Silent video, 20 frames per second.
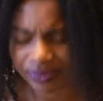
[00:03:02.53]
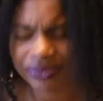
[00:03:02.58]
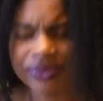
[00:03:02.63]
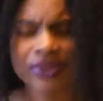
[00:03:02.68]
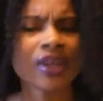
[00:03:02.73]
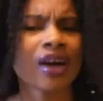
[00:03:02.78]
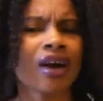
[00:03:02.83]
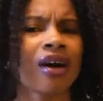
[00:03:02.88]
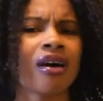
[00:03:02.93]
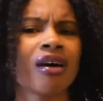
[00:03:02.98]

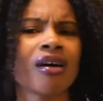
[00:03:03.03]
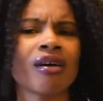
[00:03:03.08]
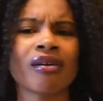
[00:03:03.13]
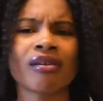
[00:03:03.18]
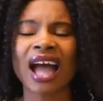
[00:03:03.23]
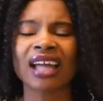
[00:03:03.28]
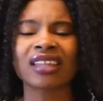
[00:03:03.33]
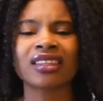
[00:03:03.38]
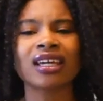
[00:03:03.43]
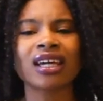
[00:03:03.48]

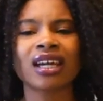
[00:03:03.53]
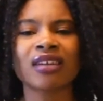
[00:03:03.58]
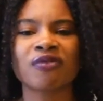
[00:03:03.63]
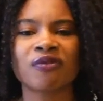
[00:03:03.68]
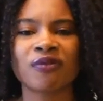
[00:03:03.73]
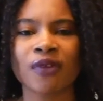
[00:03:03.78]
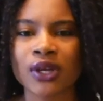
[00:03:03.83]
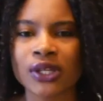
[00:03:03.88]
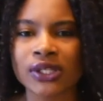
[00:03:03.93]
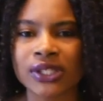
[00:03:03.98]
No, I think at
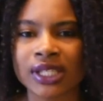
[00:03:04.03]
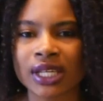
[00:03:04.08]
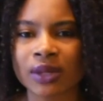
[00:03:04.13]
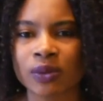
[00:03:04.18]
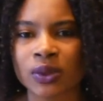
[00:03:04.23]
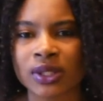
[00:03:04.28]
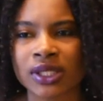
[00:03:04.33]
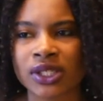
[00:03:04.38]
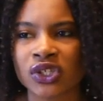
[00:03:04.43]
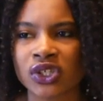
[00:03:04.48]
first
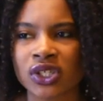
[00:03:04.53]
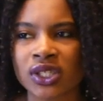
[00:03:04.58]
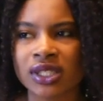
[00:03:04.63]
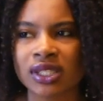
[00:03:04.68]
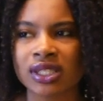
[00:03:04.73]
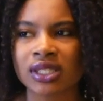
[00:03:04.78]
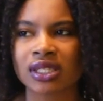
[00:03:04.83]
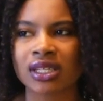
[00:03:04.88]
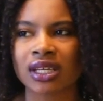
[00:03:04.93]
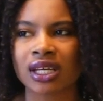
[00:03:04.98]
it was
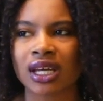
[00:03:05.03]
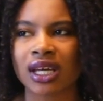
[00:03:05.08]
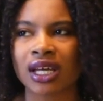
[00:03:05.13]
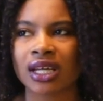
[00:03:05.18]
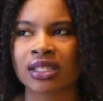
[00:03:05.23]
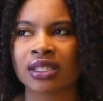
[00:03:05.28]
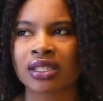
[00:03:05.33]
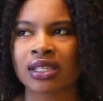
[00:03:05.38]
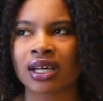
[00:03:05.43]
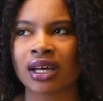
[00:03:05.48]
just
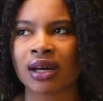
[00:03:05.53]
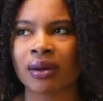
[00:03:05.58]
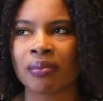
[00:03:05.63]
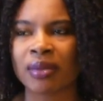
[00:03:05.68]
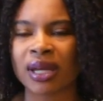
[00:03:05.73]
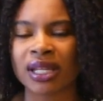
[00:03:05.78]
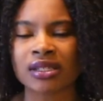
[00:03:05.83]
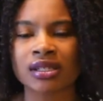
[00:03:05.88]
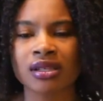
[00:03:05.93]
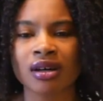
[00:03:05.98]
a, a
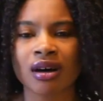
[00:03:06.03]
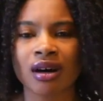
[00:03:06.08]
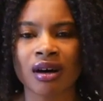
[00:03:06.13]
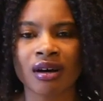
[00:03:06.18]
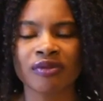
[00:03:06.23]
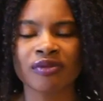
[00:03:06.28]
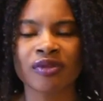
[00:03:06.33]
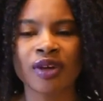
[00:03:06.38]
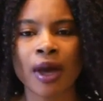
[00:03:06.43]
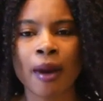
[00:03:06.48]
matter
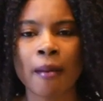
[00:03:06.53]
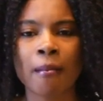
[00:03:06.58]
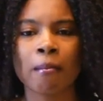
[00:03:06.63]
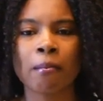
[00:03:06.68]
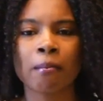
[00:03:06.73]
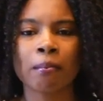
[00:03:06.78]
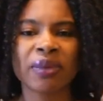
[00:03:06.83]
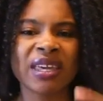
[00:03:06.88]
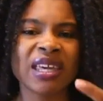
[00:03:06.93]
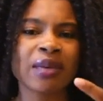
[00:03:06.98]
of
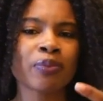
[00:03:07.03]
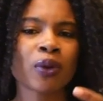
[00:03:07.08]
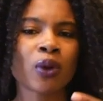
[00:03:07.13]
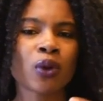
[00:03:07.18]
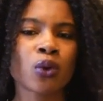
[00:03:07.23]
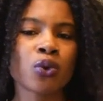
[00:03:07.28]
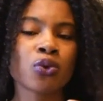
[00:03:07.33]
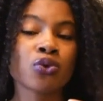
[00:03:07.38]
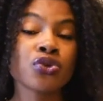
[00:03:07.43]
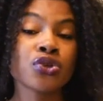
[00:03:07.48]

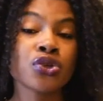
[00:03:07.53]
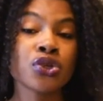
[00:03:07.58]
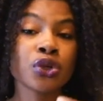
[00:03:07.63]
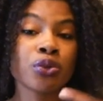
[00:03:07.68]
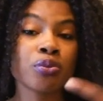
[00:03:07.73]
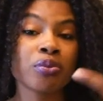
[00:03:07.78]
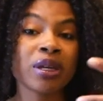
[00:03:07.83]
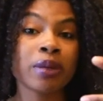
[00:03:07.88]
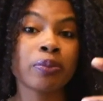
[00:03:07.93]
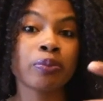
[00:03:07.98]
people who
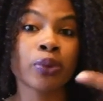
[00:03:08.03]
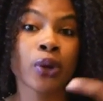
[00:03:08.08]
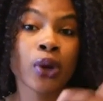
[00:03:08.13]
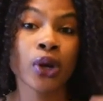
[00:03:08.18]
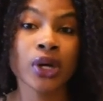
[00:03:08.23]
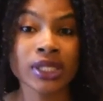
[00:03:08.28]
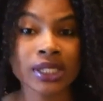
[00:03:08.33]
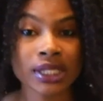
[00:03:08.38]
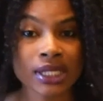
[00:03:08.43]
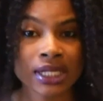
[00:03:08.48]
knew me
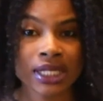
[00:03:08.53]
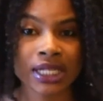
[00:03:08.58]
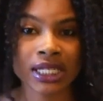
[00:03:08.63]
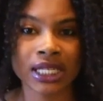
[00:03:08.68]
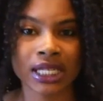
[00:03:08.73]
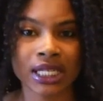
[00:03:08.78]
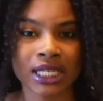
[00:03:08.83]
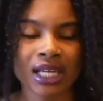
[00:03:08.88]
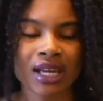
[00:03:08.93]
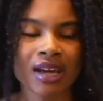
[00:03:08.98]

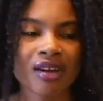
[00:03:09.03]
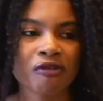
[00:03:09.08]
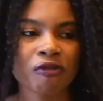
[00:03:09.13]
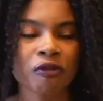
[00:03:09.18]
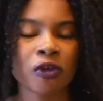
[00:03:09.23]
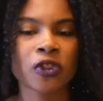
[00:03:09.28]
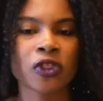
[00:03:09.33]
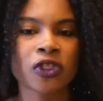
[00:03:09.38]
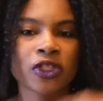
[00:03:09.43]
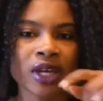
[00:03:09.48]
personally,
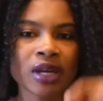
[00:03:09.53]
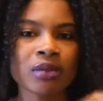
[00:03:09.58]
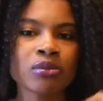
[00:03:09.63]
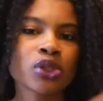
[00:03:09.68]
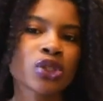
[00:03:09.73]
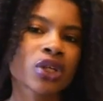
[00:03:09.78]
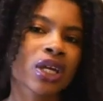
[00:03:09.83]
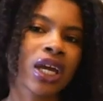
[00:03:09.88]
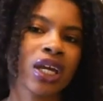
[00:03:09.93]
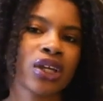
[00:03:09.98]
for them
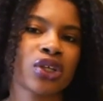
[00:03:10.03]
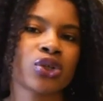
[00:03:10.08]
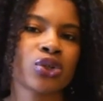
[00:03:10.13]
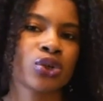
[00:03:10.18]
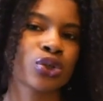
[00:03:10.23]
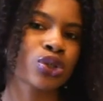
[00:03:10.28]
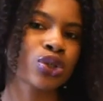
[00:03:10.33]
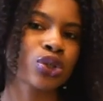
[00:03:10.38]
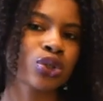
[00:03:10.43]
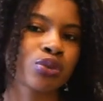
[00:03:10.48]
to get
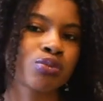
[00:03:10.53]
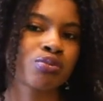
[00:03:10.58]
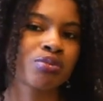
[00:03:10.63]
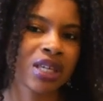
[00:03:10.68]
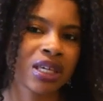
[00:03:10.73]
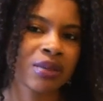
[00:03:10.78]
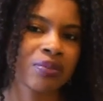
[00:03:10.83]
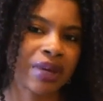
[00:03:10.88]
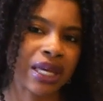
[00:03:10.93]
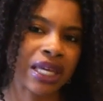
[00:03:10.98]
used to
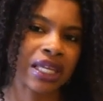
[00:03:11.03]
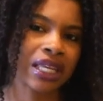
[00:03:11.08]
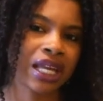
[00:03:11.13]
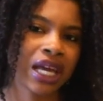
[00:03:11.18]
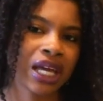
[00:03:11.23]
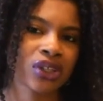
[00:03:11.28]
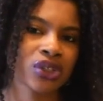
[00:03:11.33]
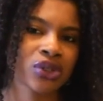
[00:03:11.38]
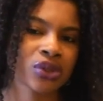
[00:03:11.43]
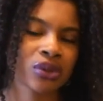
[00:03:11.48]
me being
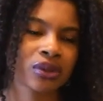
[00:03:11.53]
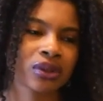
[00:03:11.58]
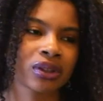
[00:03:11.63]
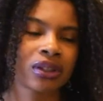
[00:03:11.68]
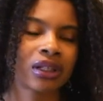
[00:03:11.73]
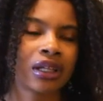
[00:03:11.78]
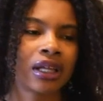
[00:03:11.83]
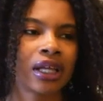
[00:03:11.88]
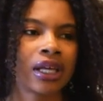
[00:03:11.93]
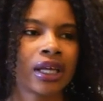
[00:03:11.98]

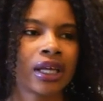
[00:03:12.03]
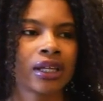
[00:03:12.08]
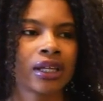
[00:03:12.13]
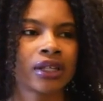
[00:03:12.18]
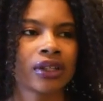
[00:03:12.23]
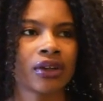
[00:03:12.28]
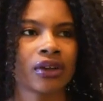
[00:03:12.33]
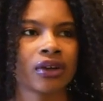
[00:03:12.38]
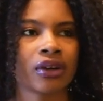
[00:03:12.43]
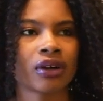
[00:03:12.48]
natural.
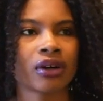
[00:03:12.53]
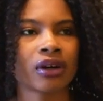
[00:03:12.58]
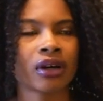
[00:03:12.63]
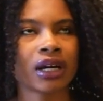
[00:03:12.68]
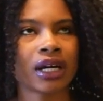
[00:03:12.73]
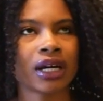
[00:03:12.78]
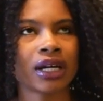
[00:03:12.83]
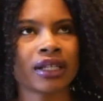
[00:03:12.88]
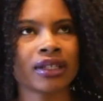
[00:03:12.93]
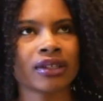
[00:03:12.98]
You know,
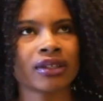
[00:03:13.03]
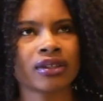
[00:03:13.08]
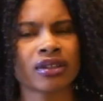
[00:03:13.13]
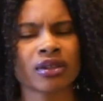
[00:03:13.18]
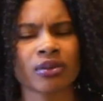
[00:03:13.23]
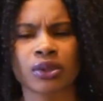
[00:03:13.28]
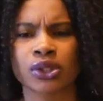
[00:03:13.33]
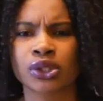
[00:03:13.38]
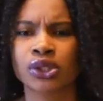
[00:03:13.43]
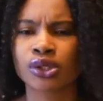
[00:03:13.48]

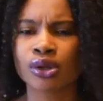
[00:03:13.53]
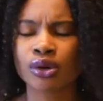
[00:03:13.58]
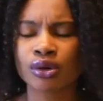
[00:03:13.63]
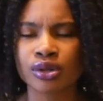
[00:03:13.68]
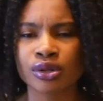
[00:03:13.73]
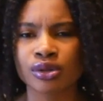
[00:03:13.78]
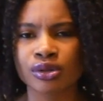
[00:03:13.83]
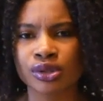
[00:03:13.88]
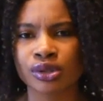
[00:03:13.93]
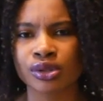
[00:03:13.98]
they were so
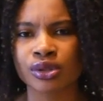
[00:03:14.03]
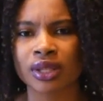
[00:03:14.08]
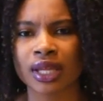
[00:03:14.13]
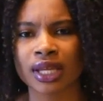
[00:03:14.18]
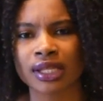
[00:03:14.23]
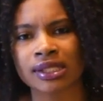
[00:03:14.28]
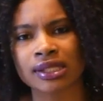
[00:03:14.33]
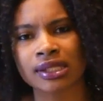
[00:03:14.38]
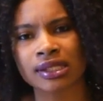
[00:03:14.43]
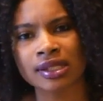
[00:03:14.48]
used to
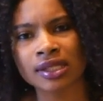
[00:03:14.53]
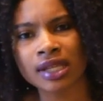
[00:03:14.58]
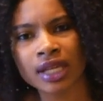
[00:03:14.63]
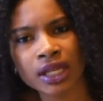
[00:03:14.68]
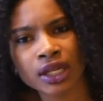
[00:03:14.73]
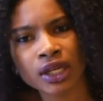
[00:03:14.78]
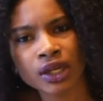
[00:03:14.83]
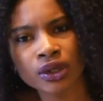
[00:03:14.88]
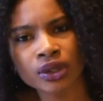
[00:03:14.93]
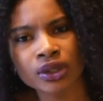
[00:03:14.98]
that
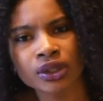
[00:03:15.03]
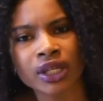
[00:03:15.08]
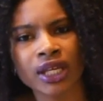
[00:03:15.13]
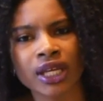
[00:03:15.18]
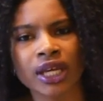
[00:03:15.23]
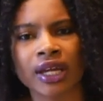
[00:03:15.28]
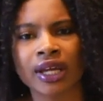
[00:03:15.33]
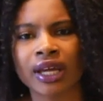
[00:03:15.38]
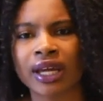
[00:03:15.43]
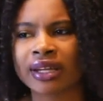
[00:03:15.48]
slick look
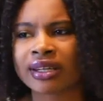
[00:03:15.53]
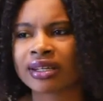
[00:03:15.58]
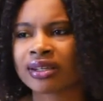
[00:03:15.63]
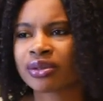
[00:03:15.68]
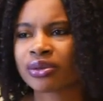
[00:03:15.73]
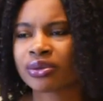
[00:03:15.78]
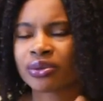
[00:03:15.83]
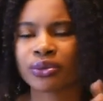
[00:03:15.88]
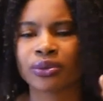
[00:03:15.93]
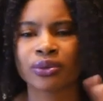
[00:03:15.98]

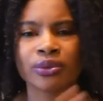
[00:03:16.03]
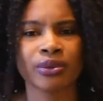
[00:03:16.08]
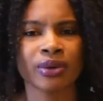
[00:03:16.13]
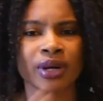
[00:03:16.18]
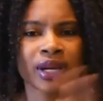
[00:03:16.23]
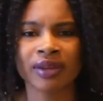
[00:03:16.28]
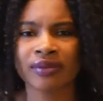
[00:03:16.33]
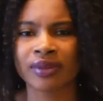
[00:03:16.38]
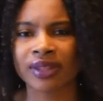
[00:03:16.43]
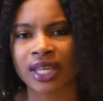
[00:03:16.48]
and
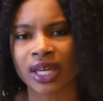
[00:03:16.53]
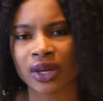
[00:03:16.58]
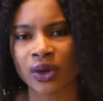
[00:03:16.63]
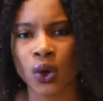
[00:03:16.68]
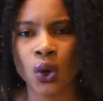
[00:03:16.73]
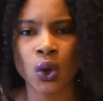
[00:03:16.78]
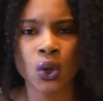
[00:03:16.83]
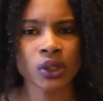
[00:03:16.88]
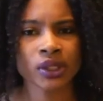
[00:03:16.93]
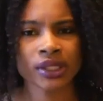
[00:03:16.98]
whatever they
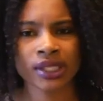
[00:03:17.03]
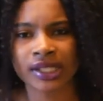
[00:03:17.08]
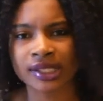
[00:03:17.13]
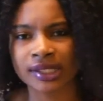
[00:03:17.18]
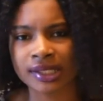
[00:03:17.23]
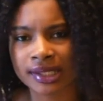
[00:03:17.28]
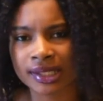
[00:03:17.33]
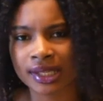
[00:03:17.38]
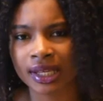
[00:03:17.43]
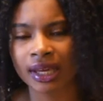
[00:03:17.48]
called
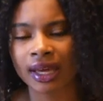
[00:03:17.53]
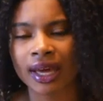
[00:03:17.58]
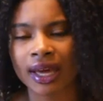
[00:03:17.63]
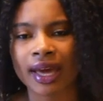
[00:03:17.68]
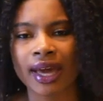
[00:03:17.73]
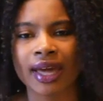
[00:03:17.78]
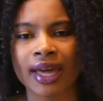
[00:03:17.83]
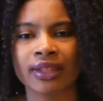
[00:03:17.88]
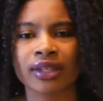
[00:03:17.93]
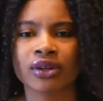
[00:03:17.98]
it.
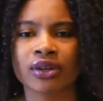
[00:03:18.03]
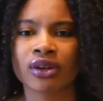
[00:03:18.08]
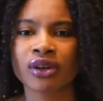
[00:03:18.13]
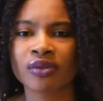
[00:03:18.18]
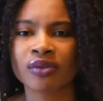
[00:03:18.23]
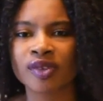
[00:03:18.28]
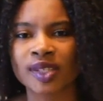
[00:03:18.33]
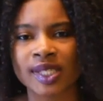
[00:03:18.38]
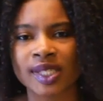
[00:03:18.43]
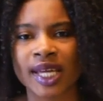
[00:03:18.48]
And then all
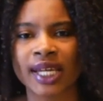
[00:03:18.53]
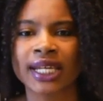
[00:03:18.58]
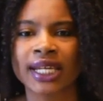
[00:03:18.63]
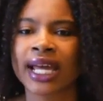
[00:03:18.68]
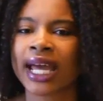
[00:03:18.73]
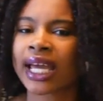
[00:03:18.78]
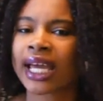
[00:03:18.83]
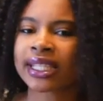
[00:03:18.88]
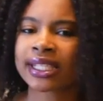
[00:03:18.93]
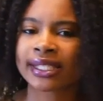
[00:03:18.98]
of a sudden
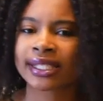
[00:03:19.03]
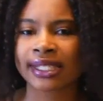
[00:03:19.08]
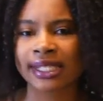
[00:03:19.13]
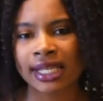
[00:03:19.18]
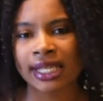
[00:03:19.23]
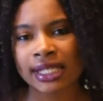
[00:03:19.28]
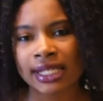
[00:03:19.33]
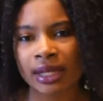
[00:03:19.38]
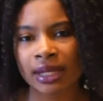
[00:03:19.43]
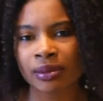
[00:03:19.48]
I had this
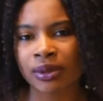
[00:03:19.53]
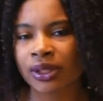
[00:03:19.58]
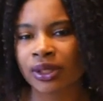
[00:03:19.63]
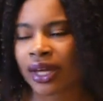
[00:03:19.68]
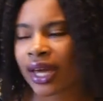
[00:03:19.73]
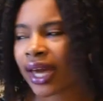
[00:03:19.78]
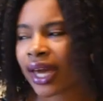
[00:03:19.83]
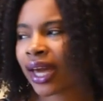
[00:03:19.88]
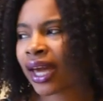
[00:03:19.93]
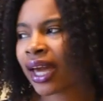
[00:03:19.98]
T W
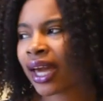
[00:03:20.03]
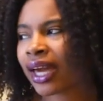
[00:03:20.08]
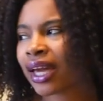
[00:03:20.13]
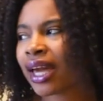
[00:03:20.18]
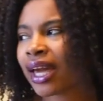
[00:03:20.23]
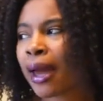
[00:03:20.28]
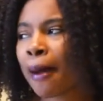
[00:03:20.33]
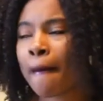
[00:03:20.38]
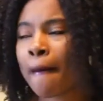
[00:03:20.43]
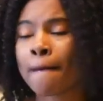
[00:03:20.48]

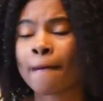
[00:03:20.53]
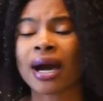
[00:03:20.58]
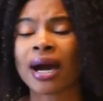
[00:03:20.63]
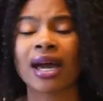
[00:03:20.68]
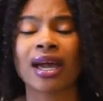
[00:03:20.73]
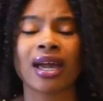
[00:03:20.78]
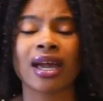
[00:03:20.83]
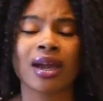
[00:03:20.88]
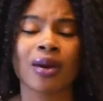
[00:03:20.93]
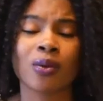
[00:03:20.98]
A, my
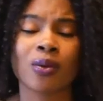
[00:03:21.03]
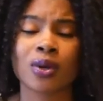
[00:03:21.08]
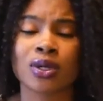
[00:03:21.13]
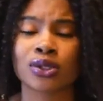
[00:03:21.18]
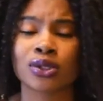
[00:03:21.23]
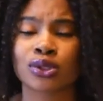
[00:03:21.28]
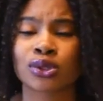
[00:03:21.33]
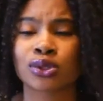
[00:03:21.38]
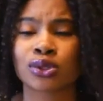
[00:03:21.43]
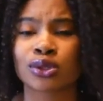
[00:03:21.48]
hair
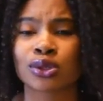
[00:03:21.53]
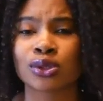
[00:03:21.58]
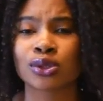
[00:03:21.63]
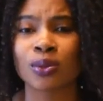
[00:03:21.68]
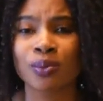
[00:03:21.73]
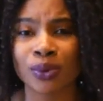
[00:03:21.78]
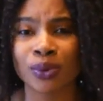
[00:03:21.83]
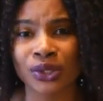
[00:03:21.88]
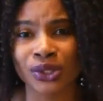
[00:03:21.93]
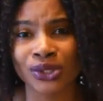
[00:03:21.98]
was
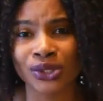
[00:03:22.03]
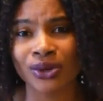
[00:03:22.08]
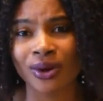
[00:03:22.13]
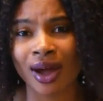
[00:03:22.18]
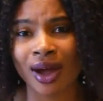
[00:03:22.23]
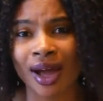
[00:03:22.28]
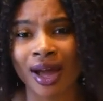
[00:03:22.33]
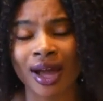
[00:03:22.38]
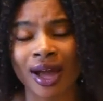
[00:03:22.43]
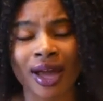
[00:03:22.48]
super
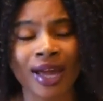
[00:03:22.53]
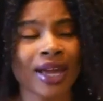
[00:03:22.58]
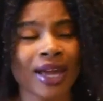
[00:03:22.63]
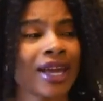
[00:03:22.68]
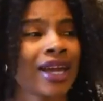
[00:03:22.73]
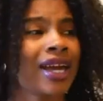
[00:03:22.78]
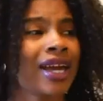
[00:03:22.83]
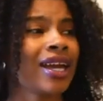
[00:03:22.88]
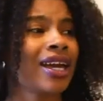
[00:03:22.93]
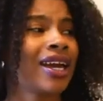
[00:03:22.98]
dry.